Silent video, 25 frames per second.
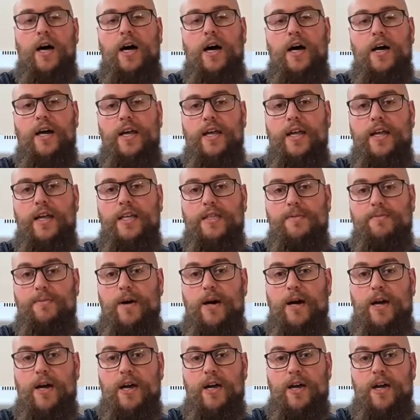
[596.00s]
He is
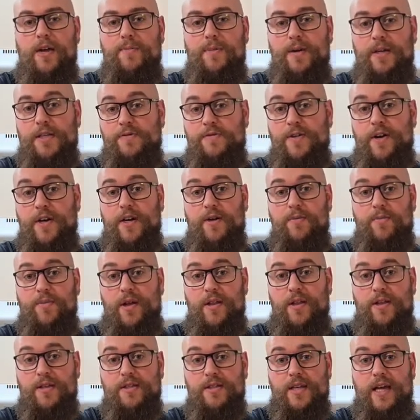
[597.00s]
my best friend and
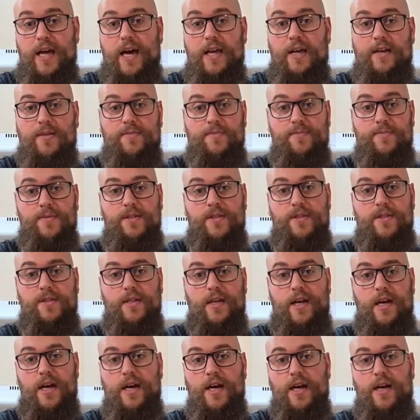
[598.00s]
brother Adam's
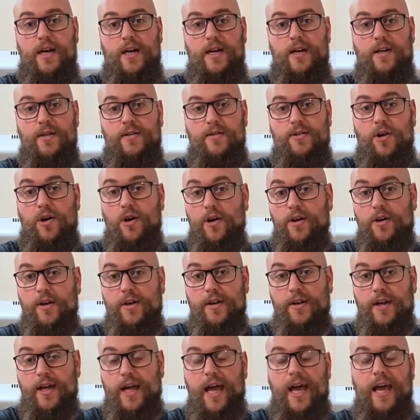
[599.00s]
dog.
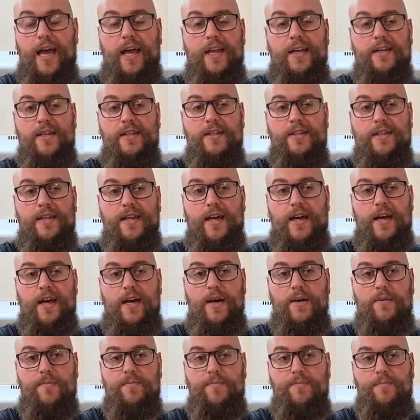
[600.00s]
And
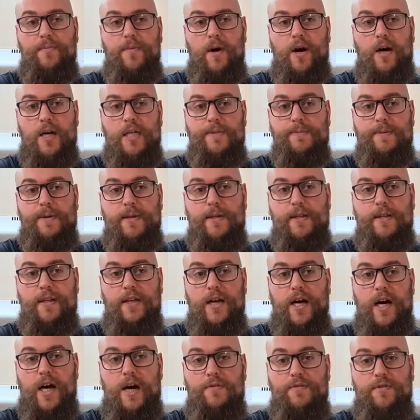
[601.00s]
I spent the
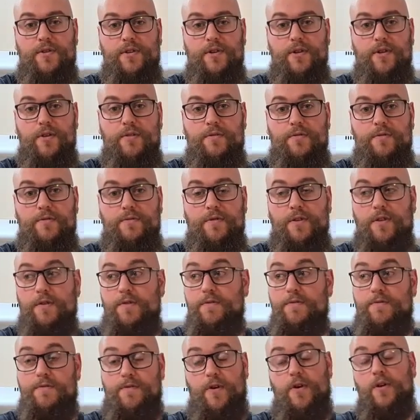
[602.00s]
afternoon for the
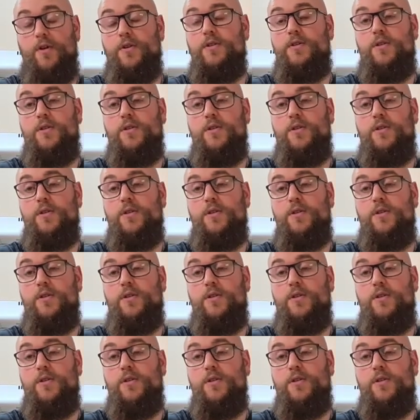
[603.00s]
first